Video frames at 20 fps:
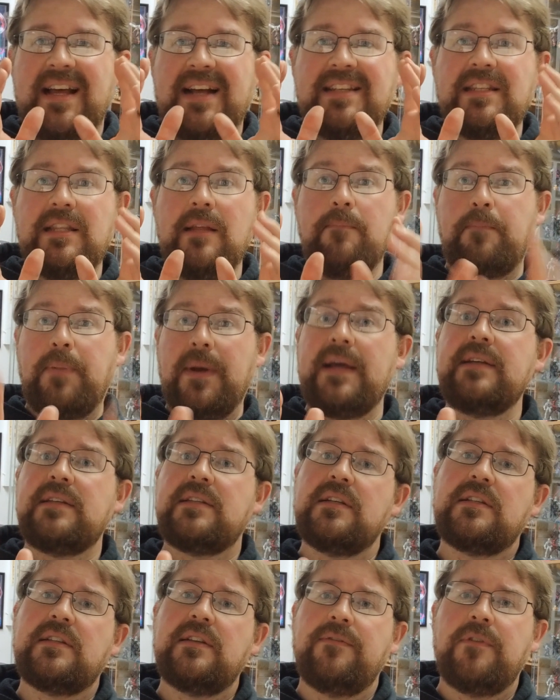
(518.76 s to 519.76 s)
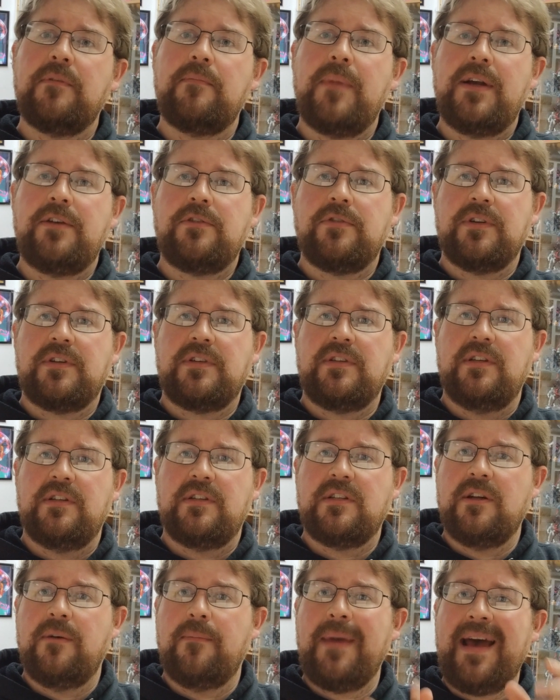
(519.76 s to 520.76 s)
the basics of the metric
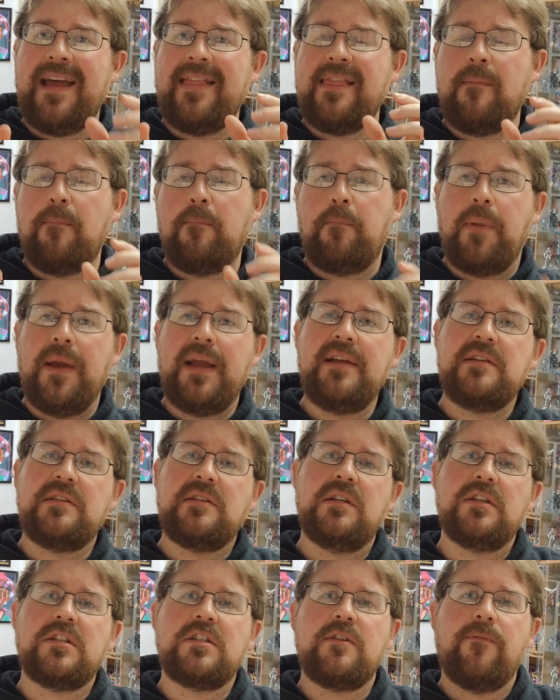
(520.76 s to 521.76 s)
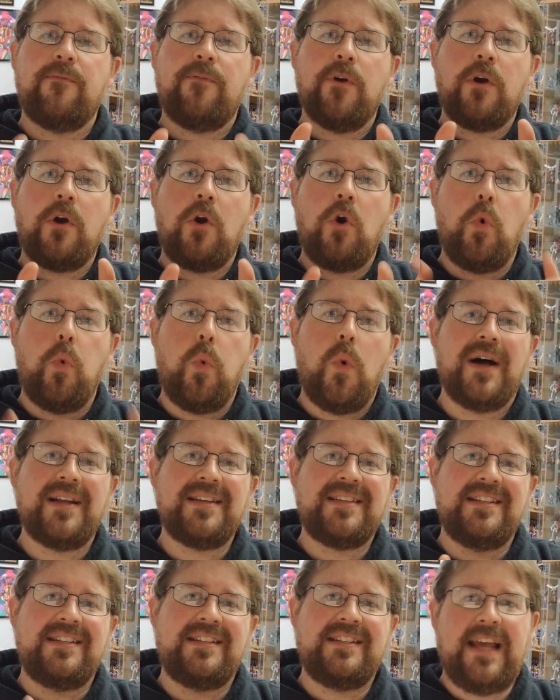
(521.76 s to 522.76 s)
system and the basics for
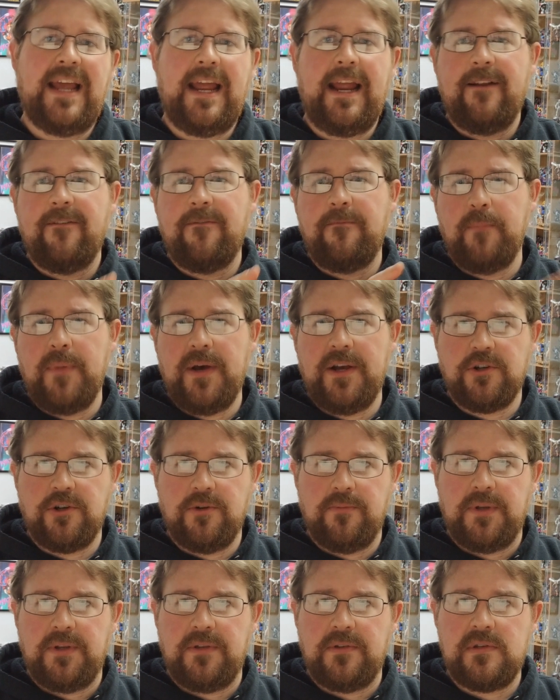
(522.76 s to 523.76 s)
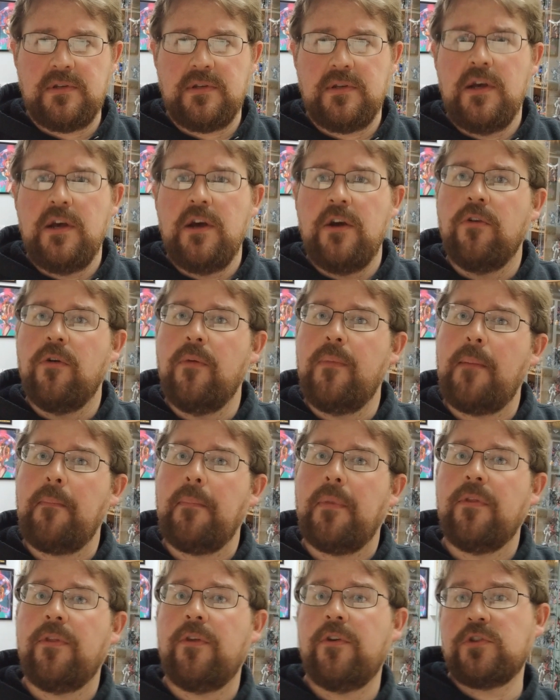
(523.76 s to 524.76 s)
quantitative measurements.
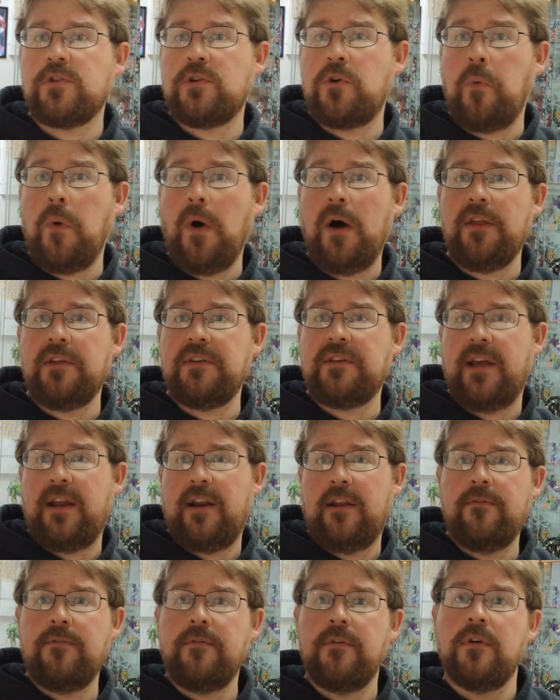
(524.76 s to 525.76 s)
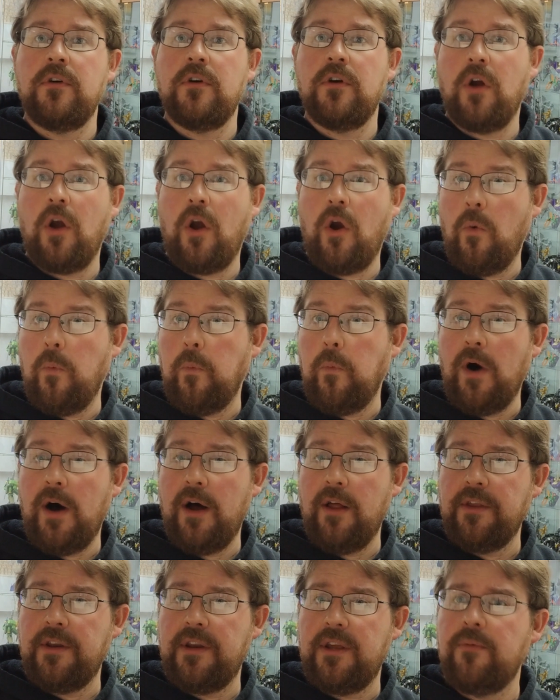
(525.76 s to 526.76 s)
Remember, there's qualitative,
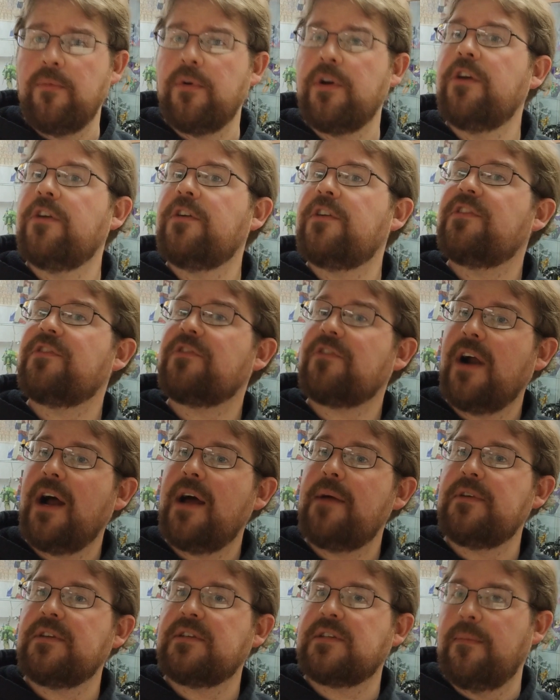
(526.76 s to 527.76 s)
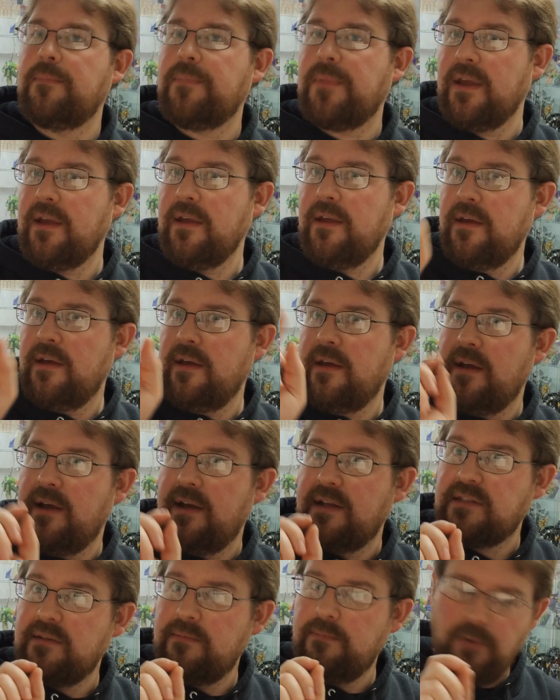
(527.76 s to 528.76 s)
quality, where you're describing something.
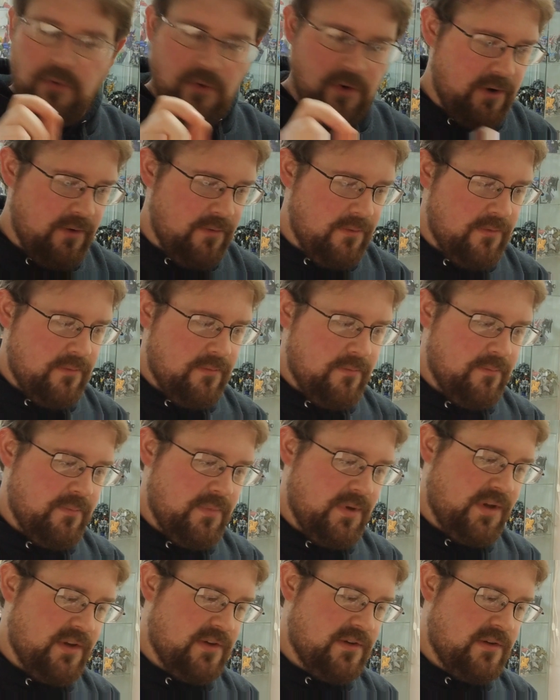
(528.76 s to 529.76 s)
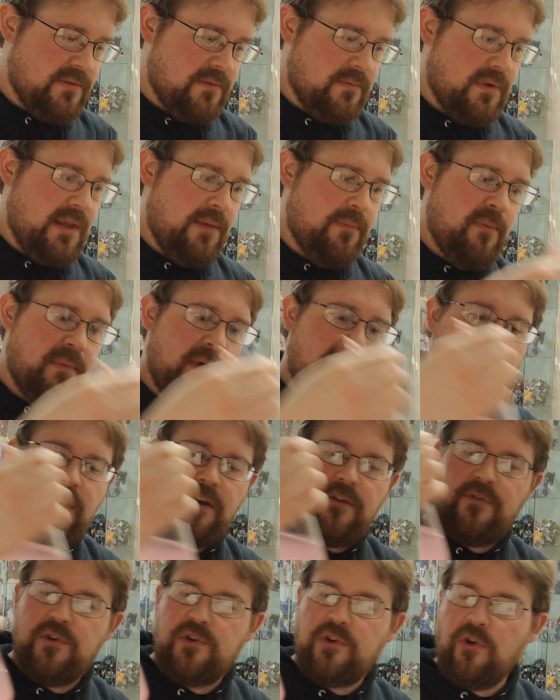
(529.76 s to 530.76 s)
It's important because keep in mind,
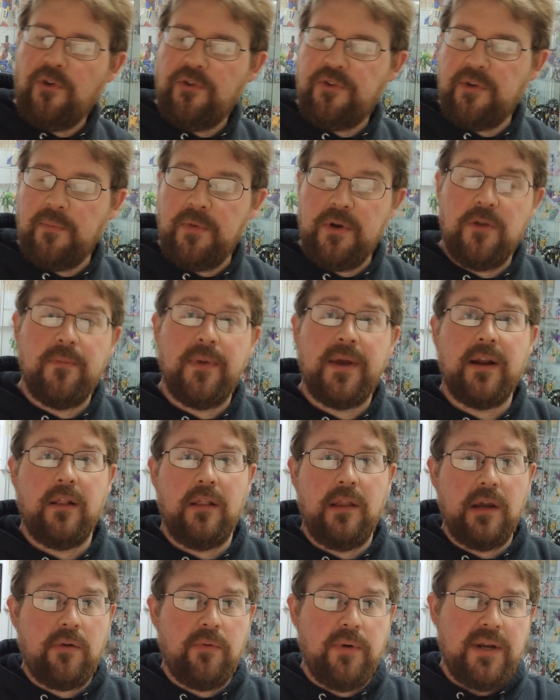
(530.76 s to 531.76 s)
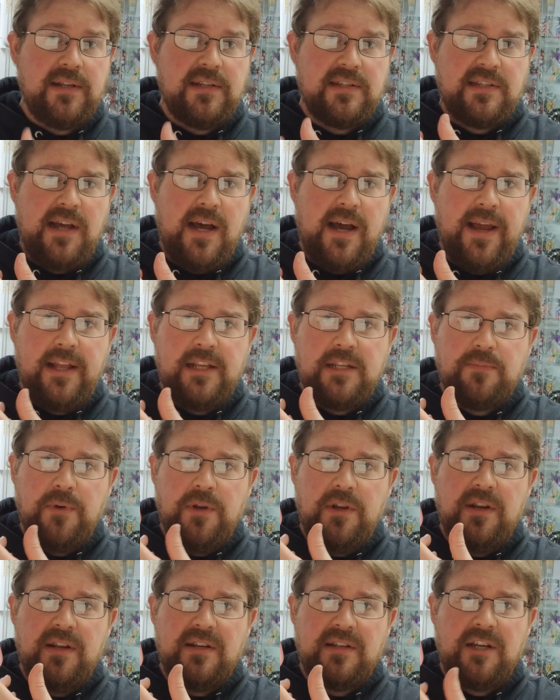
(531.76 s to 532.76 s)
if you told somebody you made a liquid in science, but
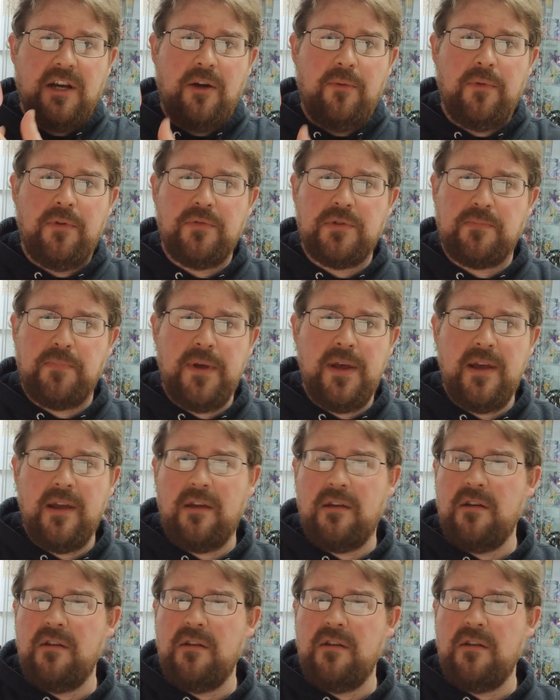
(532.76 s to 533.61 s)
you didn't tell them it was pink,